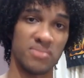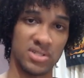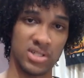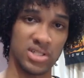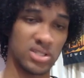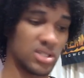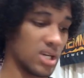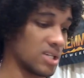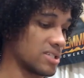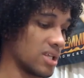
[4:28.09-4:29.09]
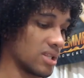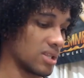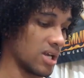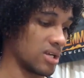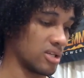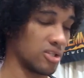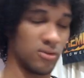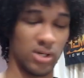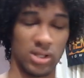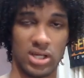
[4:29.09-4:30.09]
the position and Santana
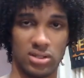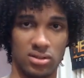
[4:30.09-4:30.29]
doing that,